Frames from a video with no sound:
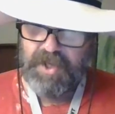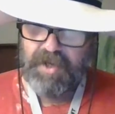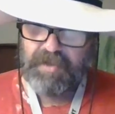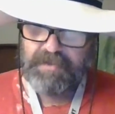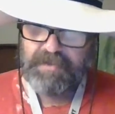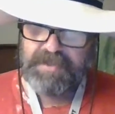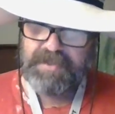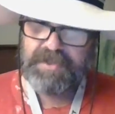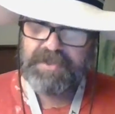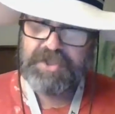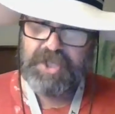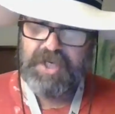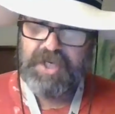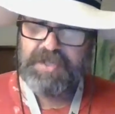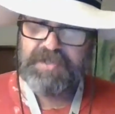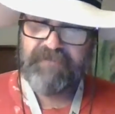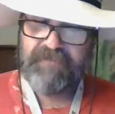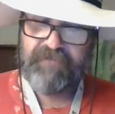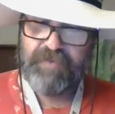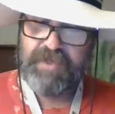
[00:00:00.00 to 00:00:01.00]
a 100%
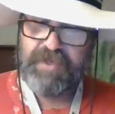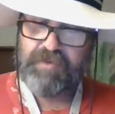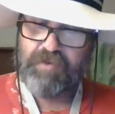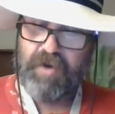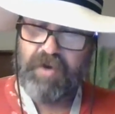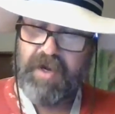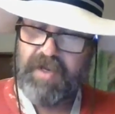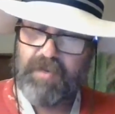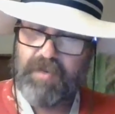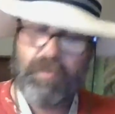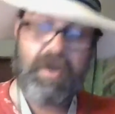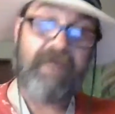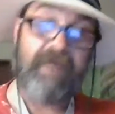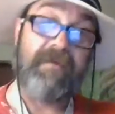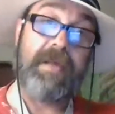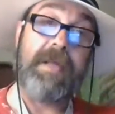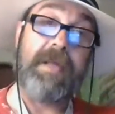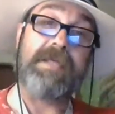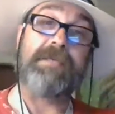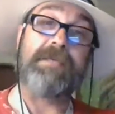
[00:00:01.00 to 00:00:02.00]
chance of recreating
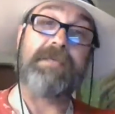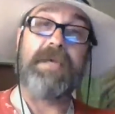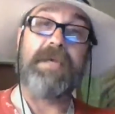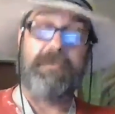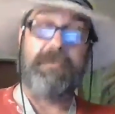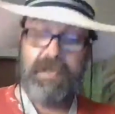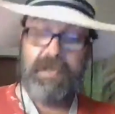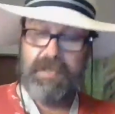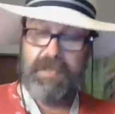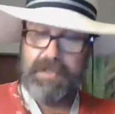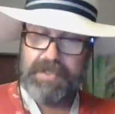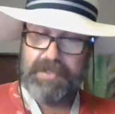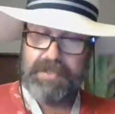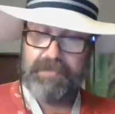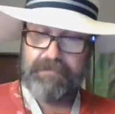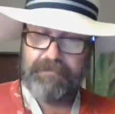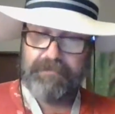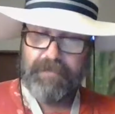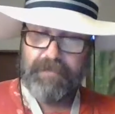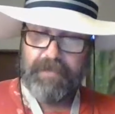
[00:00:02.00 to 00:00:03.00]
whatever that specimen
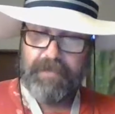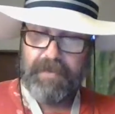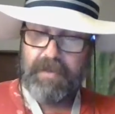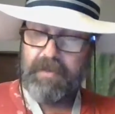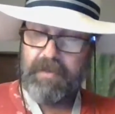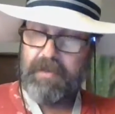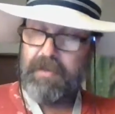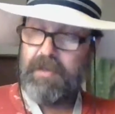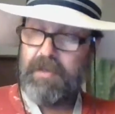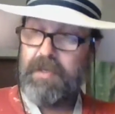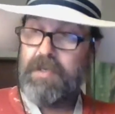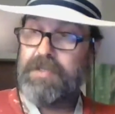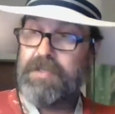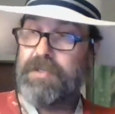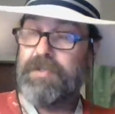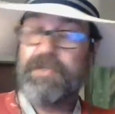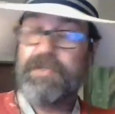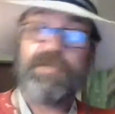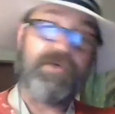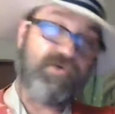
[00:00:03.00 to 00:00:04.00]
is.
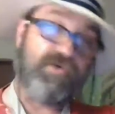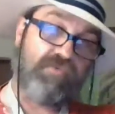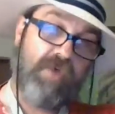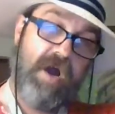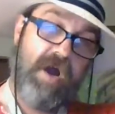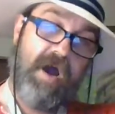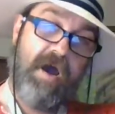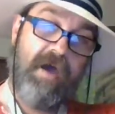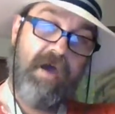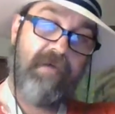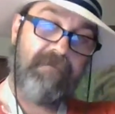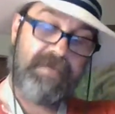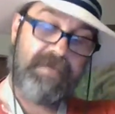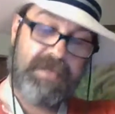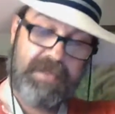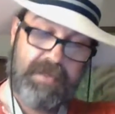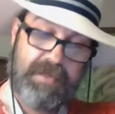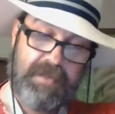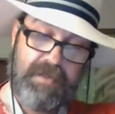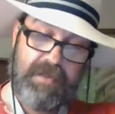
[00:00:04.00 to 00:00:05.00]
This
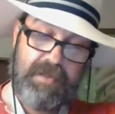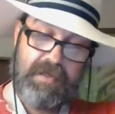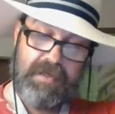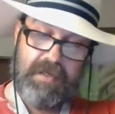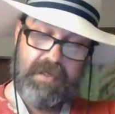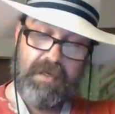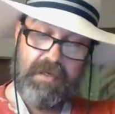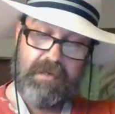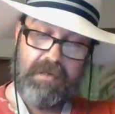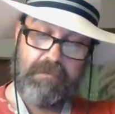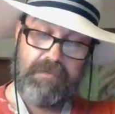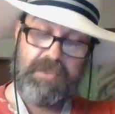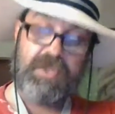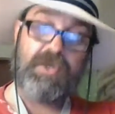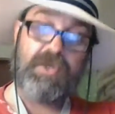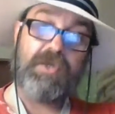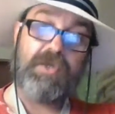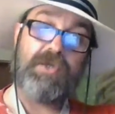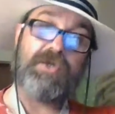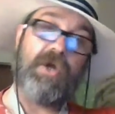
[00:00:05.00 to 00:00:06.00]
drives
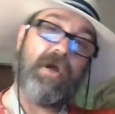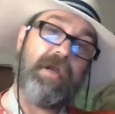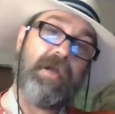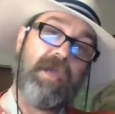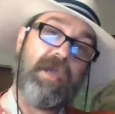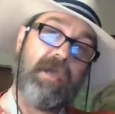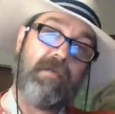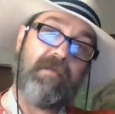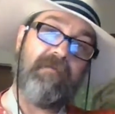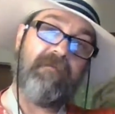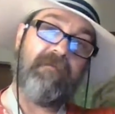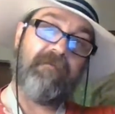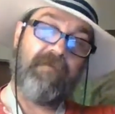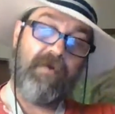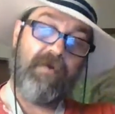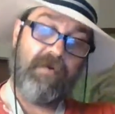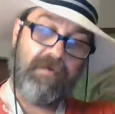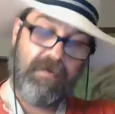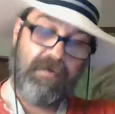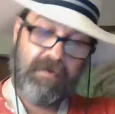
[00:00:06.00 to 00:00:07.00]
John Hammond
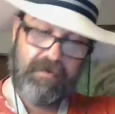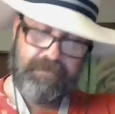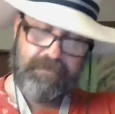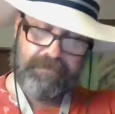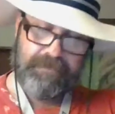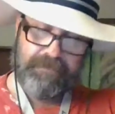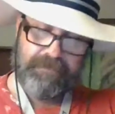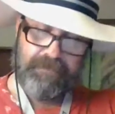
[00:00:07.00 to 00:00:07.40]
further.